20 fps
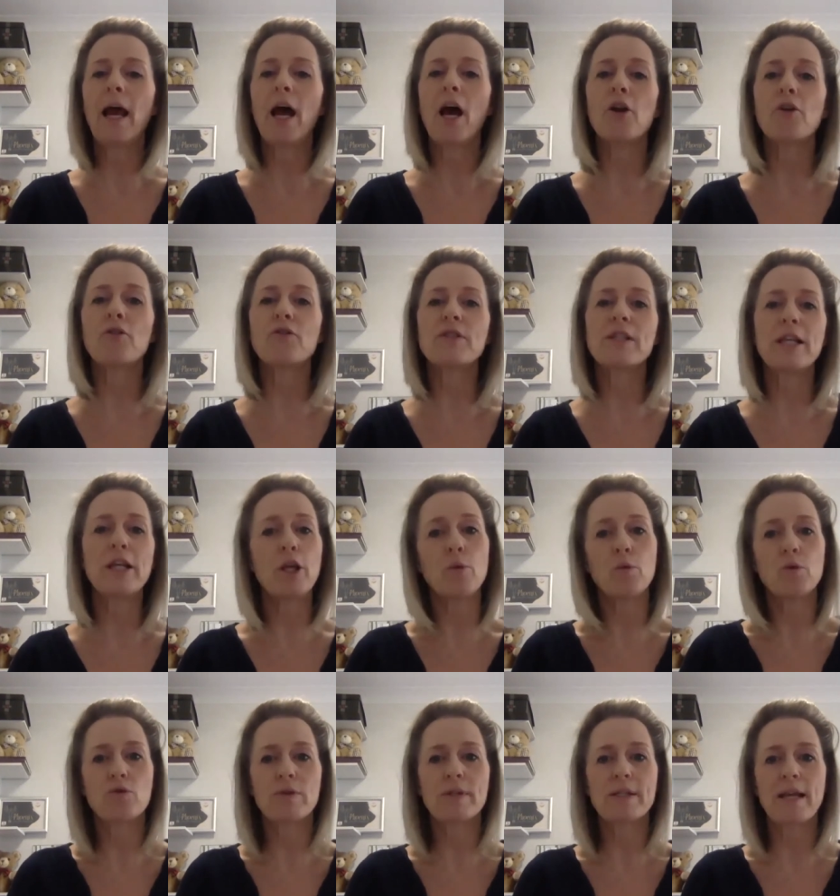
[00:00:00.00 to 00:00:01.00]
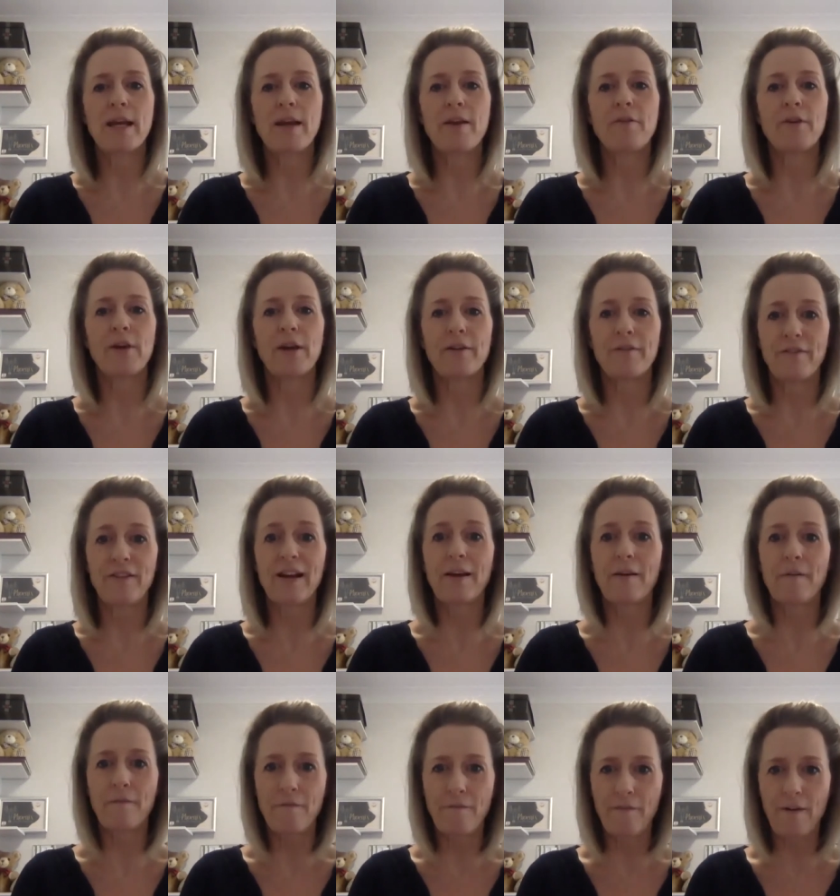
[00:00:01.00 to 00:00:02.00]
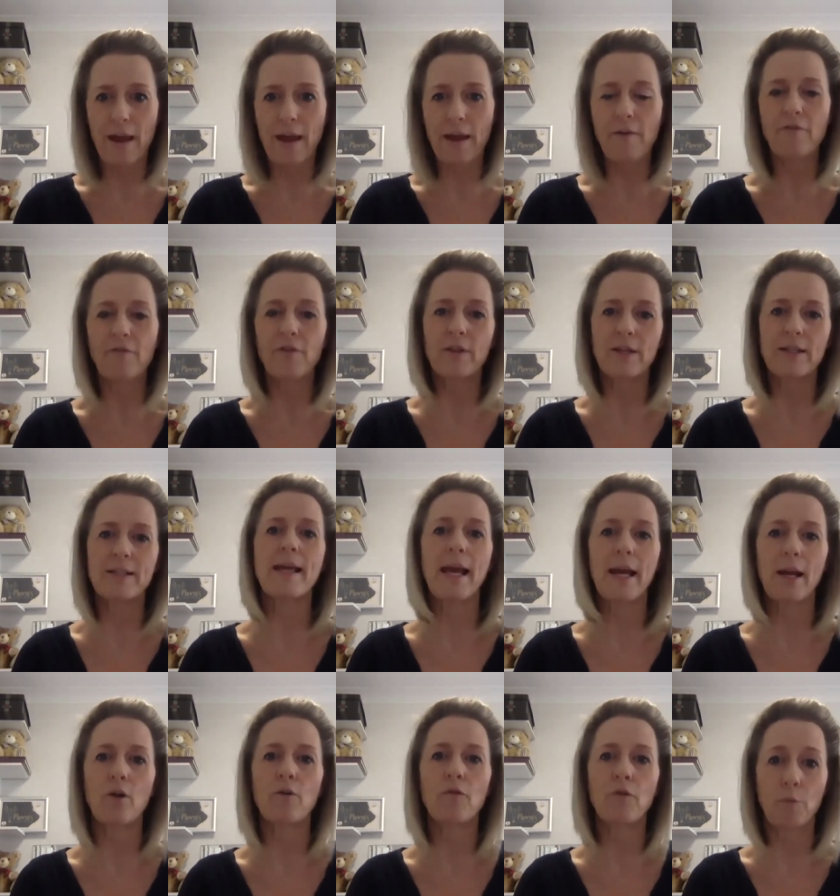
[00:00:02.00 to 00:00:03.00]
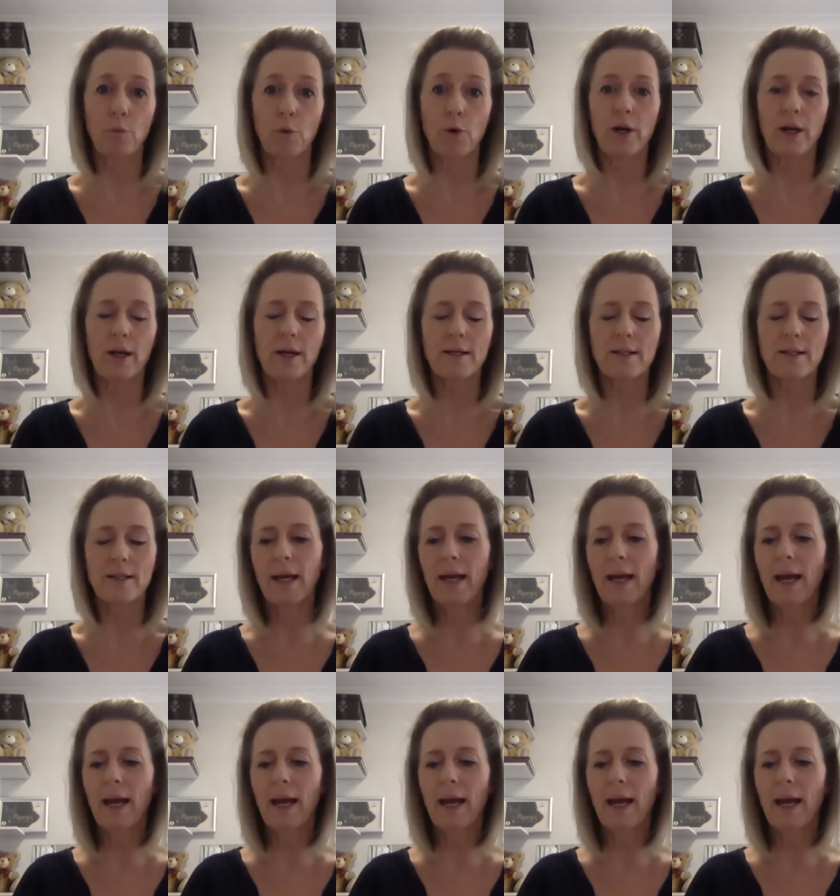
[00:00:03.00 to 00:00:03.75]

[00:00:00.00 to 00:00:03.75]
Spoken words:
And obviously you would receive an affiliate fee for the sale of the product.